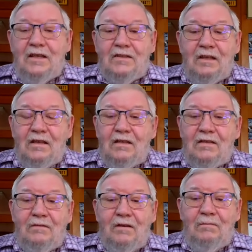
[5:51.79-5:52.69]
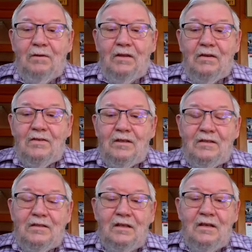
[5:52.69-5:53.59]
Actually, I think they've been there
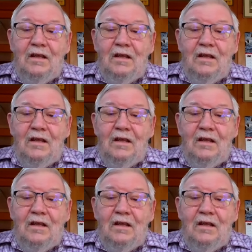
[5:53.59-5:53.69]
since